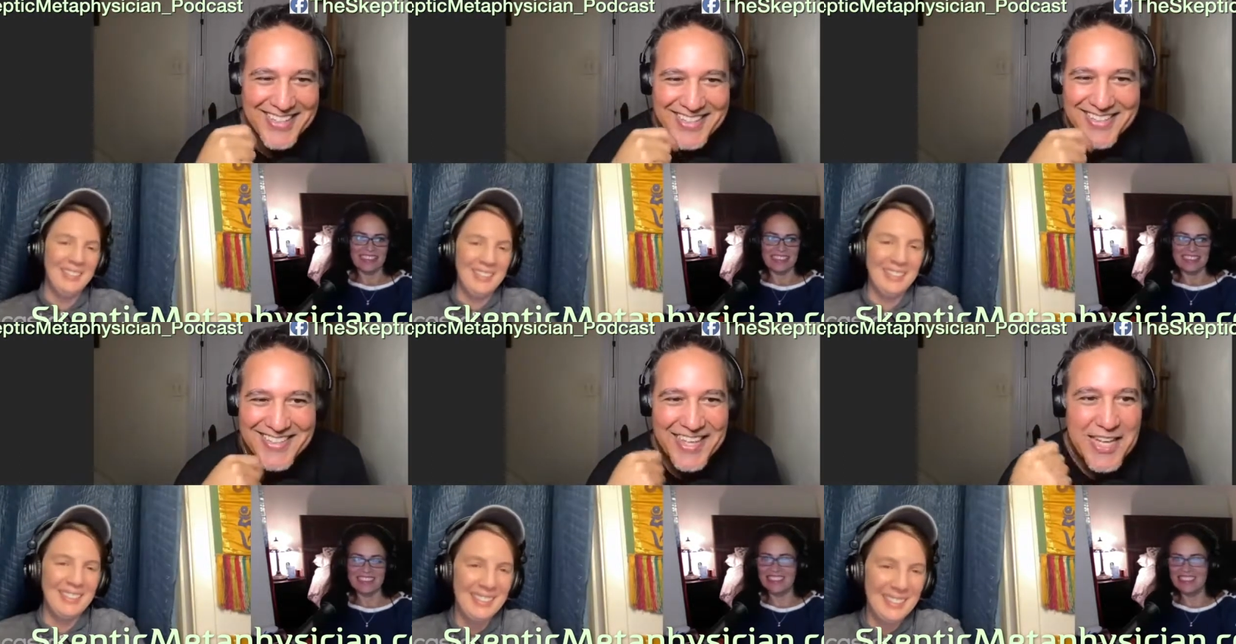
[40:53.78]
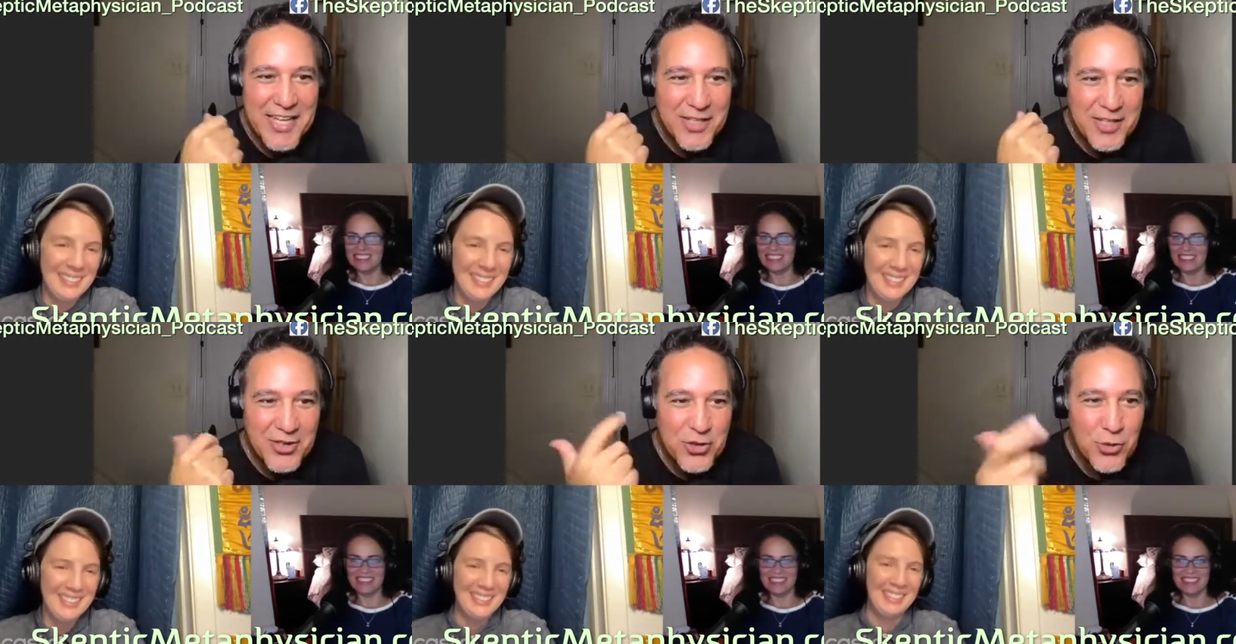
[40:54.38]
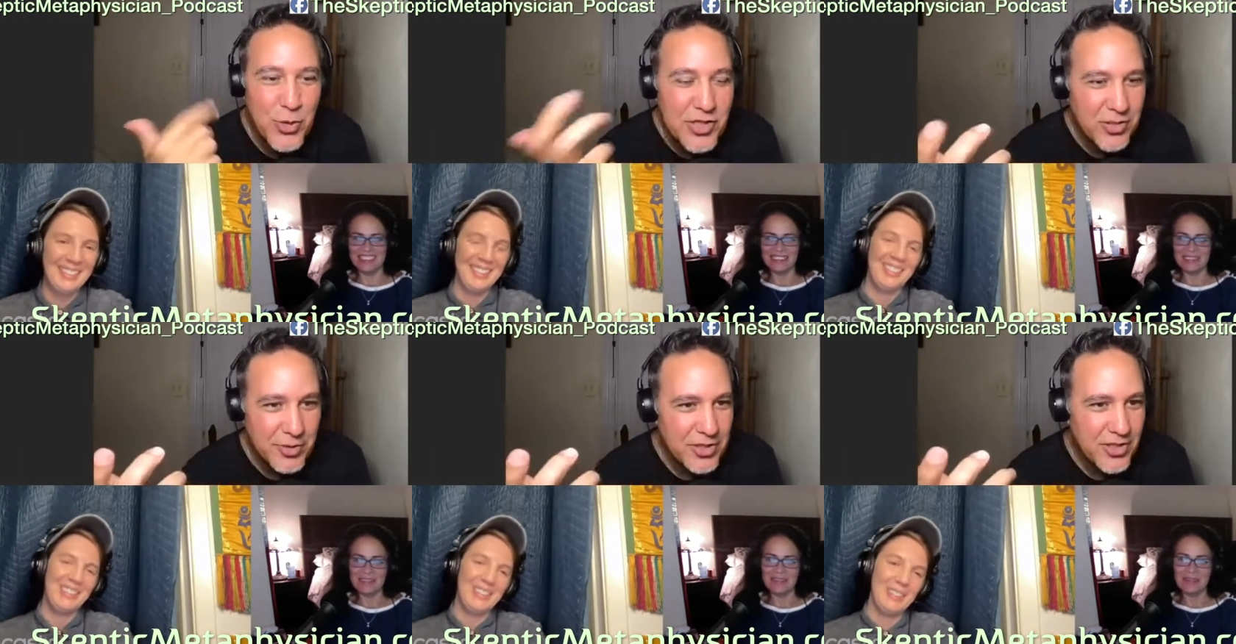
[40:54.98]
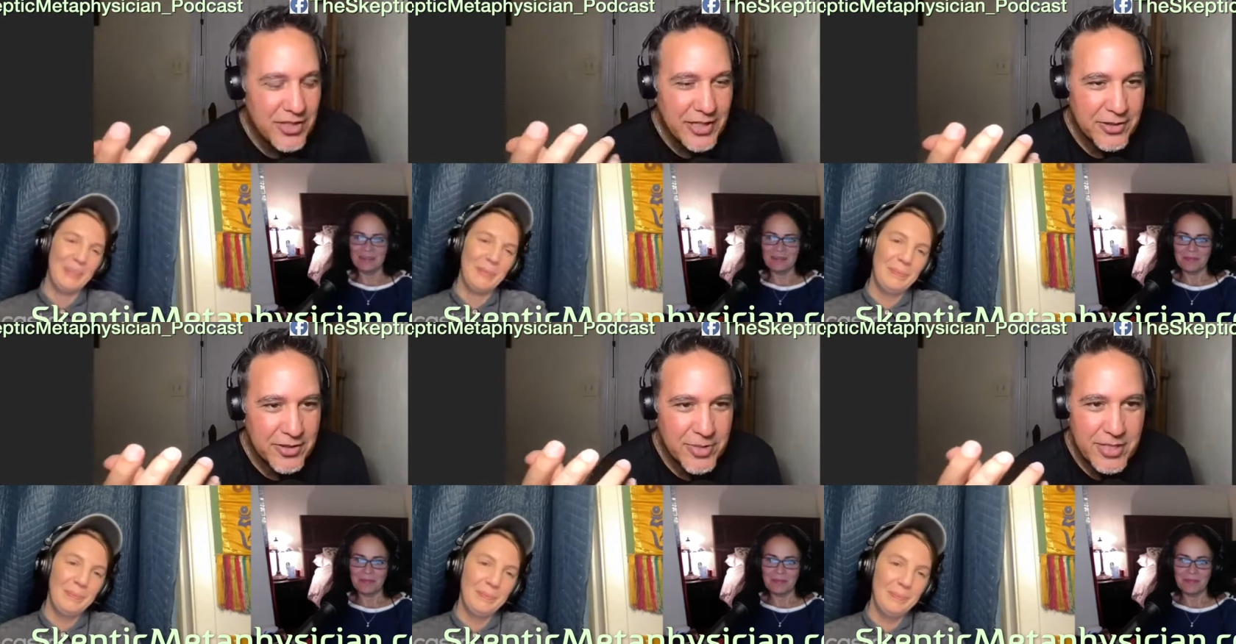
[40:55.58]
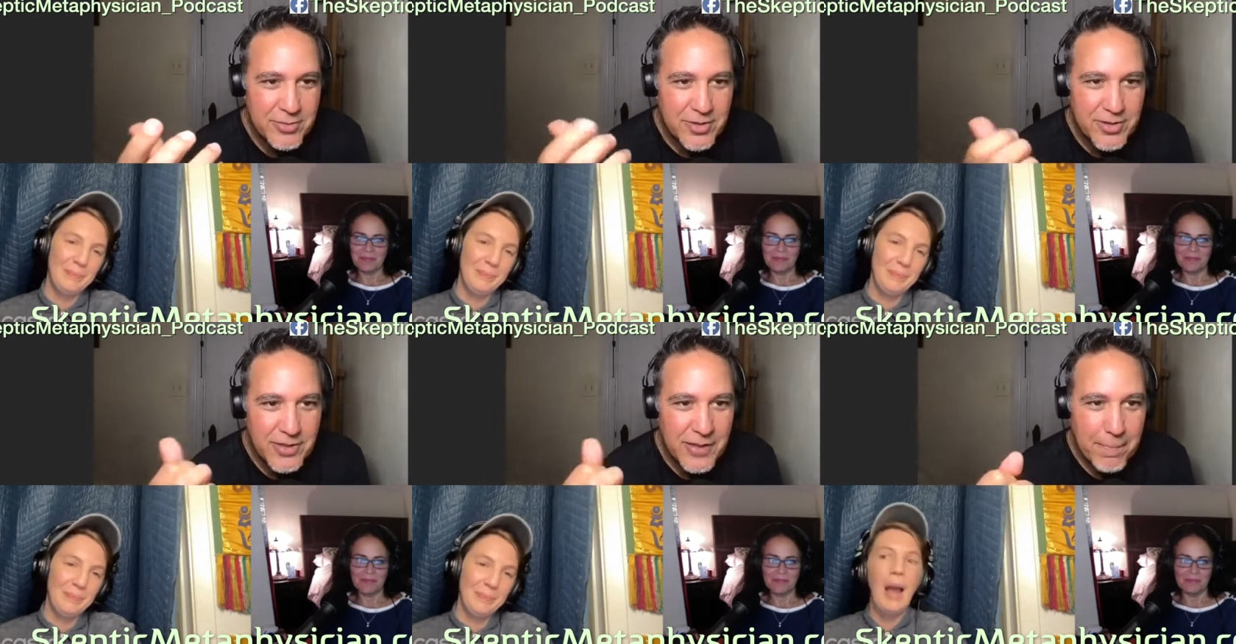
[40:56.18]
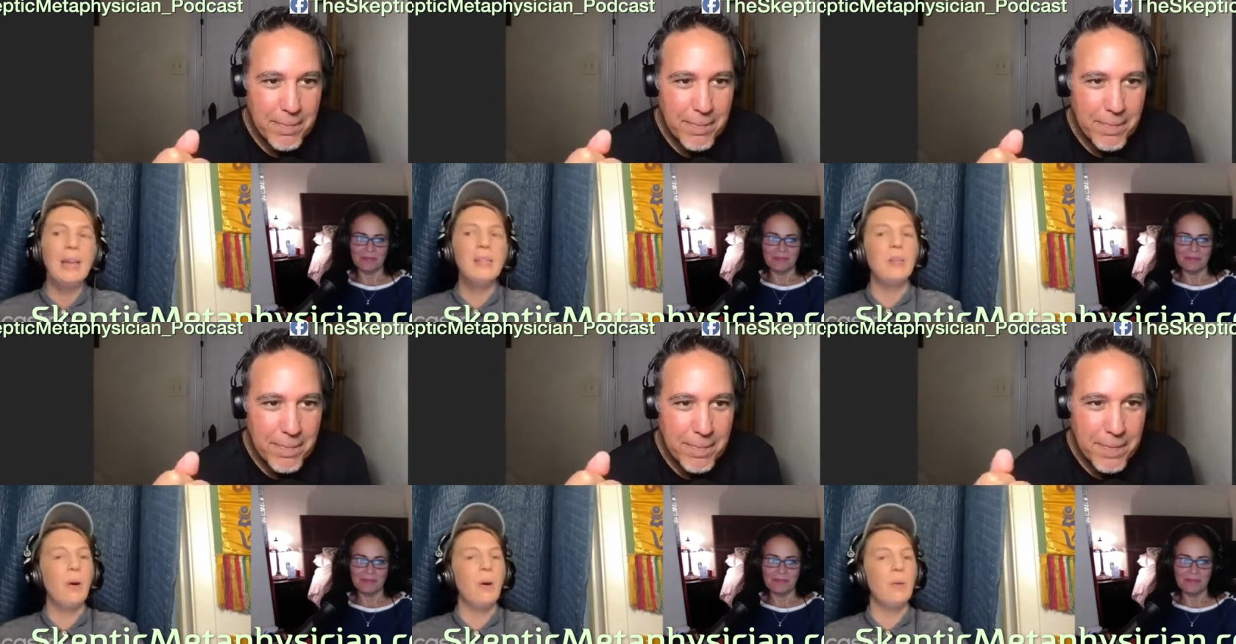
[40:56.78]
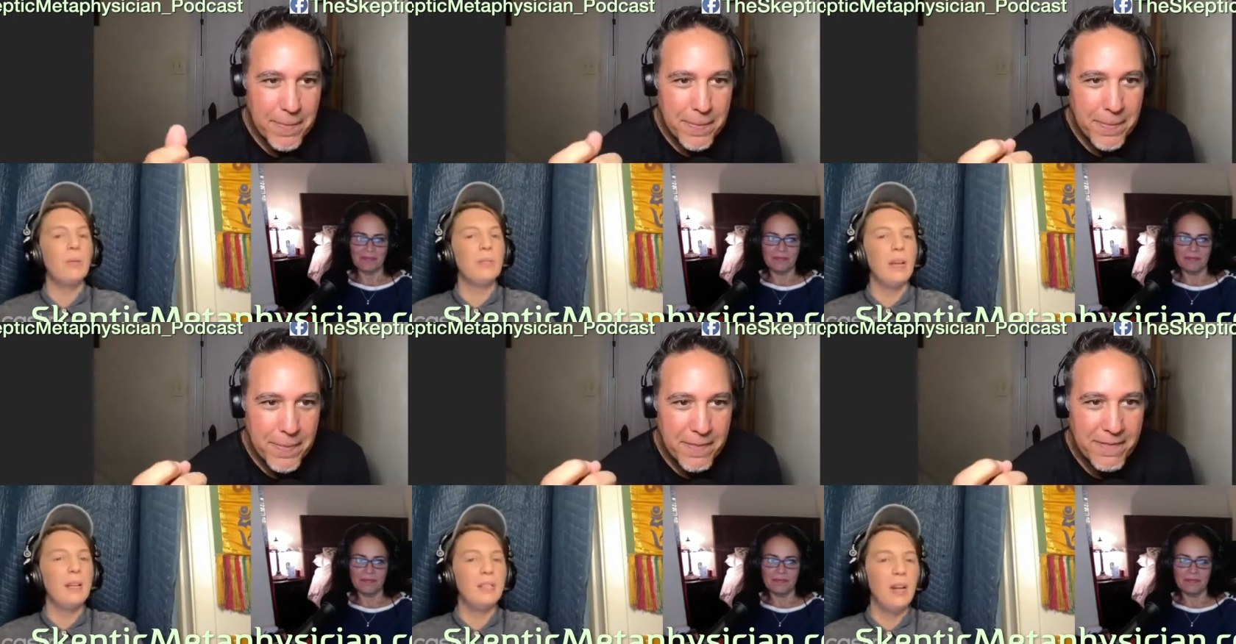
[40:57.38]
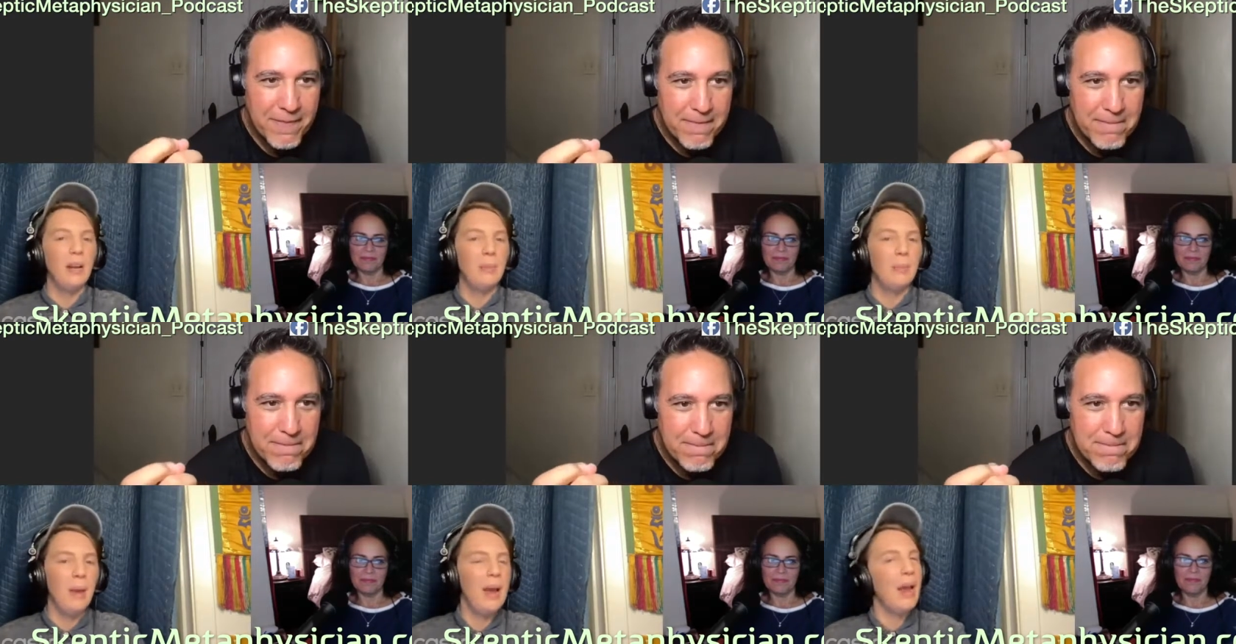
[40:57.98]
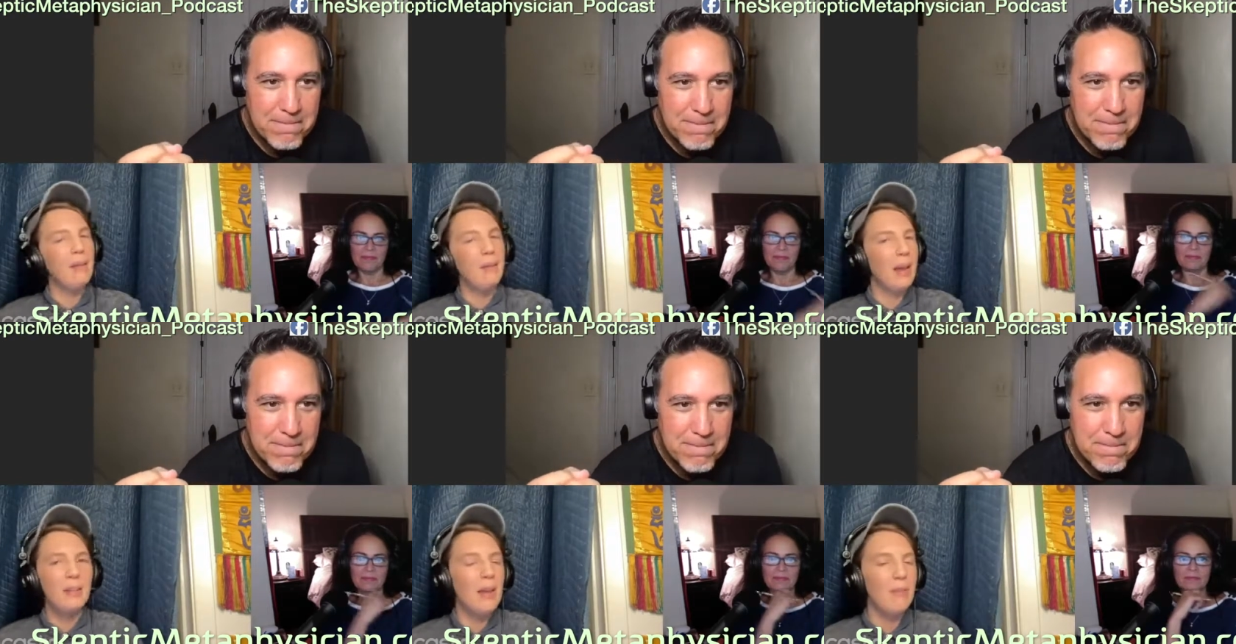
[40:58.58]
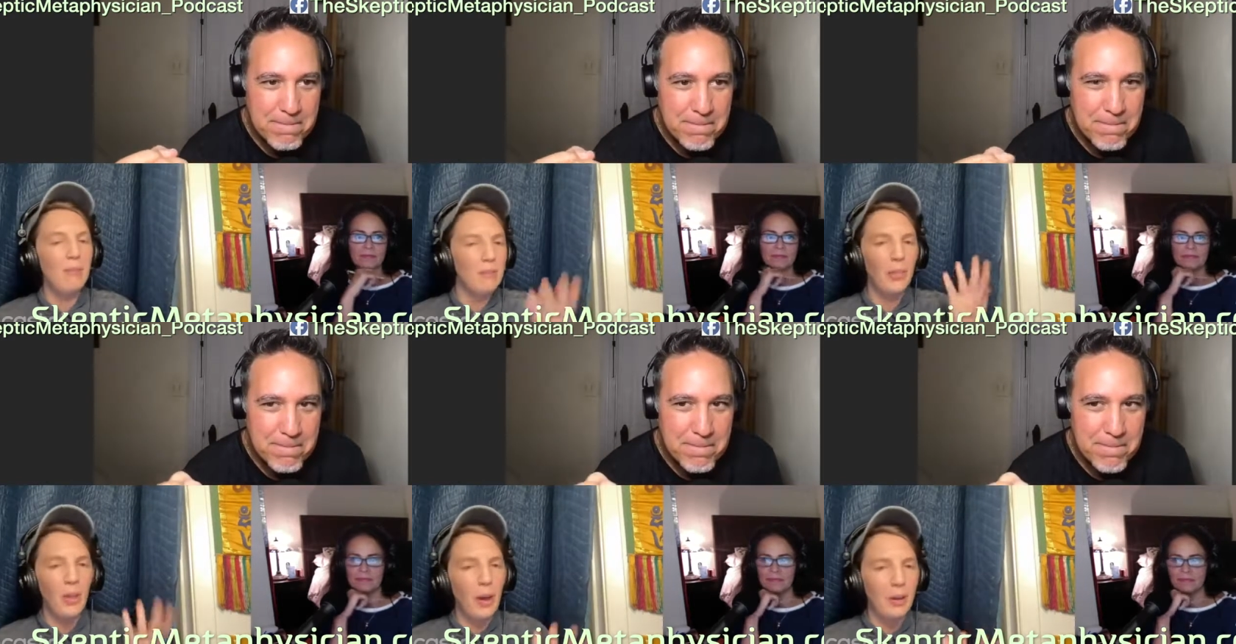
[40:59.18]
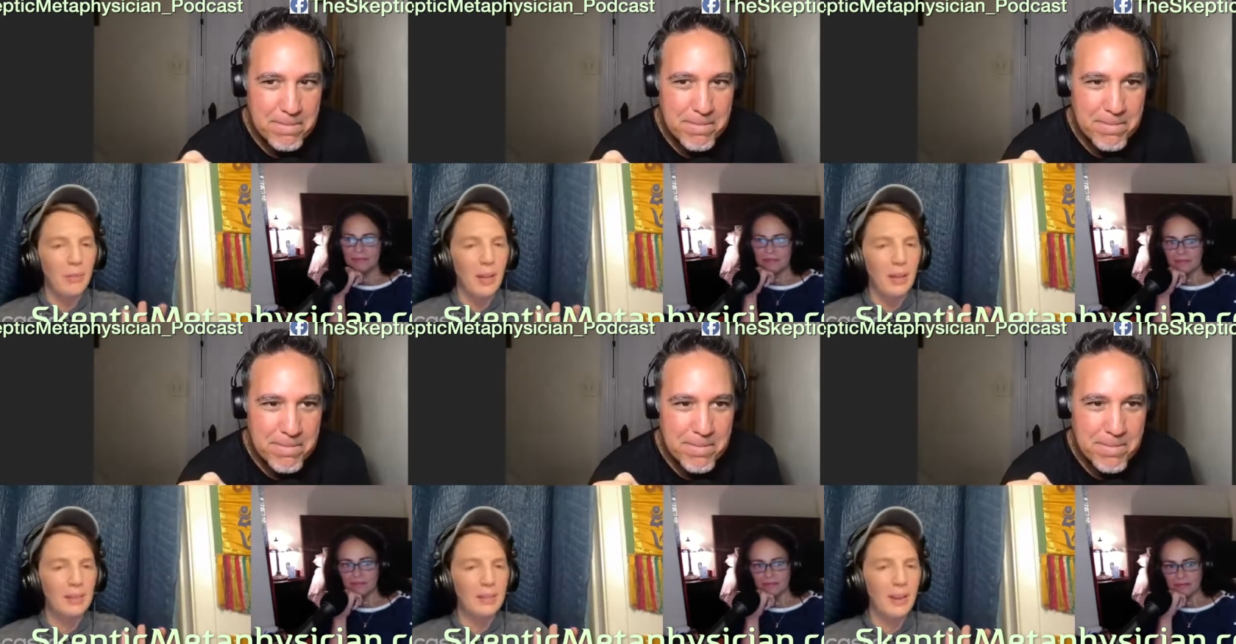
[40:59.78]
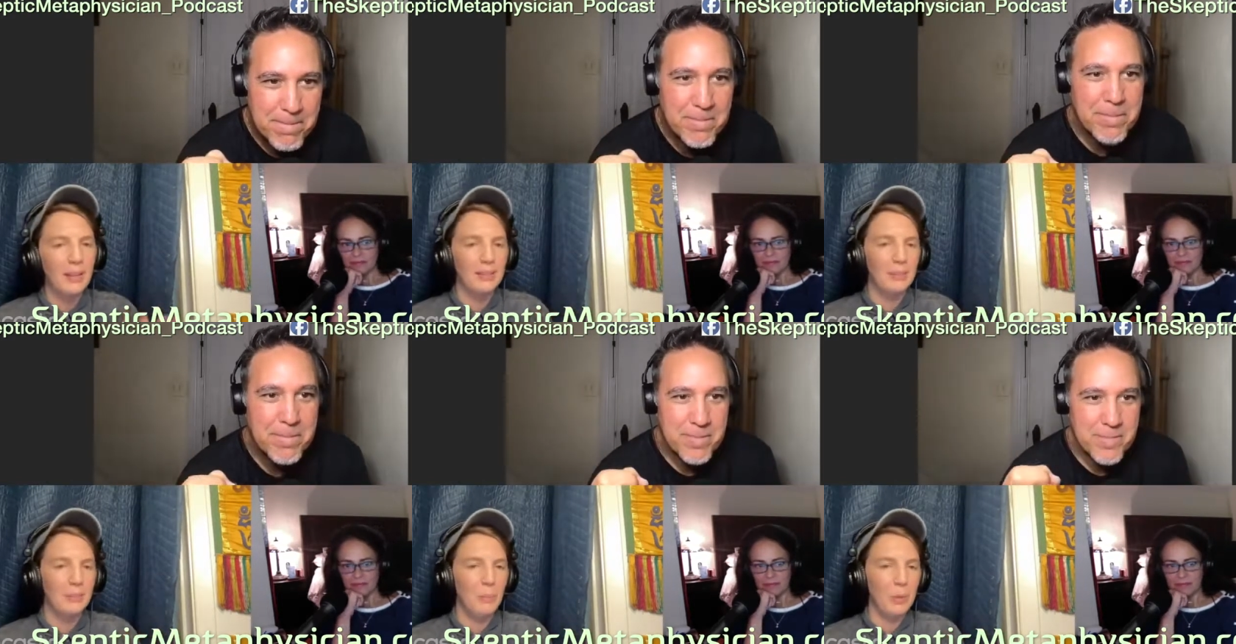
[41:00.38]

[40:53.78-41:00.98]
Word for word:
Speaker 1: Do you read some of these on the air sometimes?
Speaker 2: I don't. I try to. I had. I had never even thought of that. I guess